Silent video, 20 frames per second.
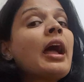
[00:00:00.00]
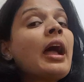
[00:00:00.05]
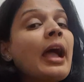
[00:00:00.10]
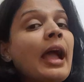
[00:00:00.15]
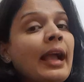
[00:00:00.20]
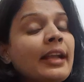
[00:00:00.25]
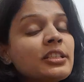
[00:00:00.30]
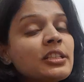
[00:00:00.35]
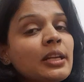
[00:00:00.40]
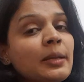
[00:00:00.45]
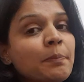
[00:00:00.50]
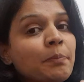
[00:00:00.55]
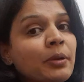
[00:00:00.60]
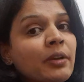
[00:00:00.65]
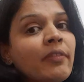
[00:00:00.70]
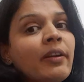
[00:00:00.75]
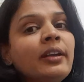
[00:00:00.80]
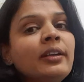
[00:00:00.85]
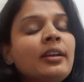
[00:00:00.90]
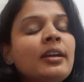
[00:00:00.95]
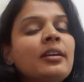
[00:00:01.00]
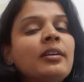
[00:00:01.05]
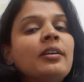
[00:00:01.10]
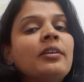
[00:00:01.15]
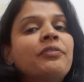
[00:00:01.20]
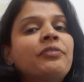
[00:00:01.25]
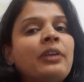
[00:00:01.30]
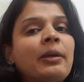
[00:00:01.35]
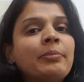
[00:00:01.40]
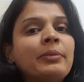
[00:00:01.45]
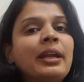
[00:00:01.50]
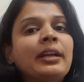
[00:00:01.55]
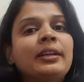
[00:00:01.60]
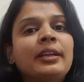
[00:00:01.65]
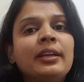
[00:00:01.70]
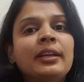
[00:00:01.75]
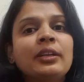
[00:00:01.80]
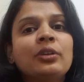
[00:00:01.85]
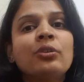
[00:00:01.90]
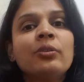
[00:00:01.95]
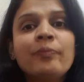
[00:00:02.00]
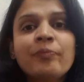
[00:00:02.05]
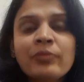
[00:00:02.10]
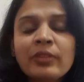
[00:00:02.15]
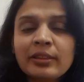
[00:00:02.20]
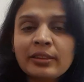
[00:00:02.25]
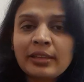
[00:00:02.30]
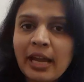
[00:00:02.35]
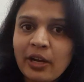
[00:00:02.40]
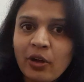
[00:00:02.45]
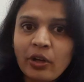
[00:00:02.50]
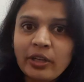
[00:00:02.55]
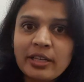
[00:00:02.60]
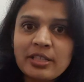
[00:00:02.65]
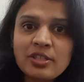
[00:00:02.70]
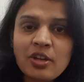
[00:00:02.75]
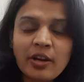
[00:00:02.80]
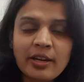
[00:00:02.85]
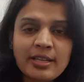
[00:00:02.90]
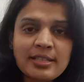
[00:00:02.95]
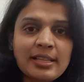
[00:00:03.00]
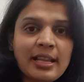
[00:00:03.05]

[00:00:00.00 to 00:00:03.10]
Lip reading: actually prevent from getting into thyroid disorders.